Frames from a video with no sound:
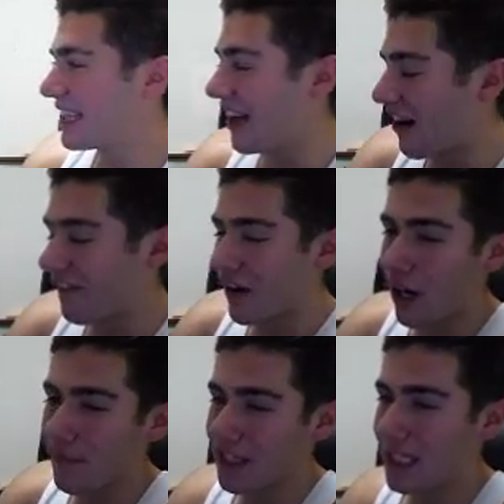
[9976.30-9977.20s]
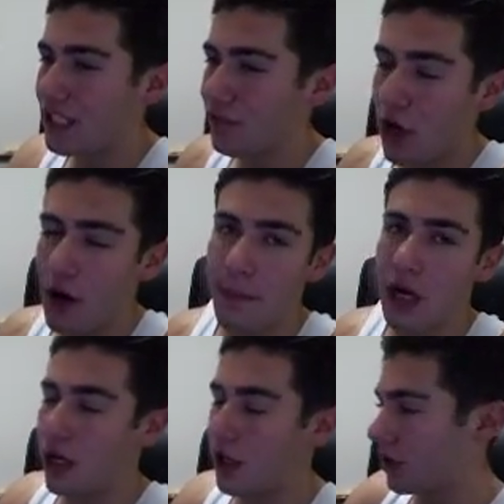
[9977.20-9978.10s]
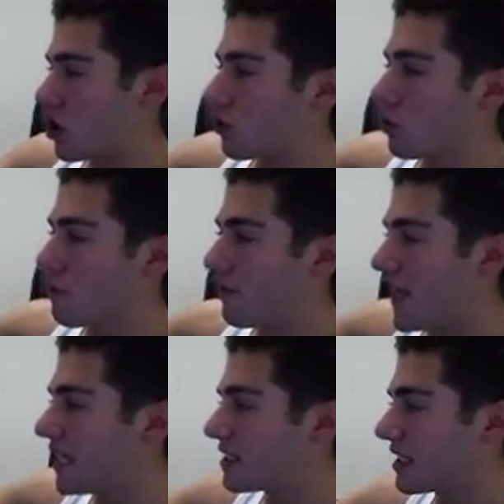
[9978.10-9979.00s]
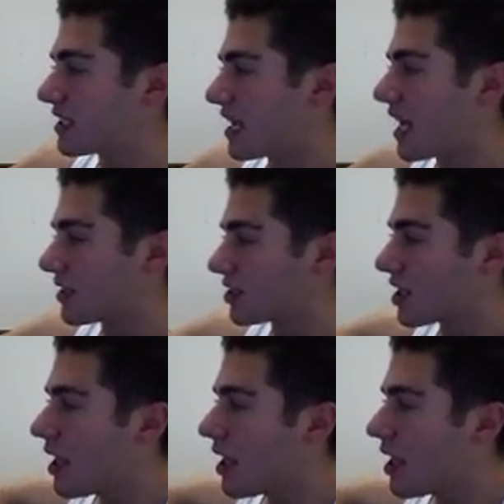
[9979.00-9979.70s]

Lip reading: love. He's from the cook group Fake Success.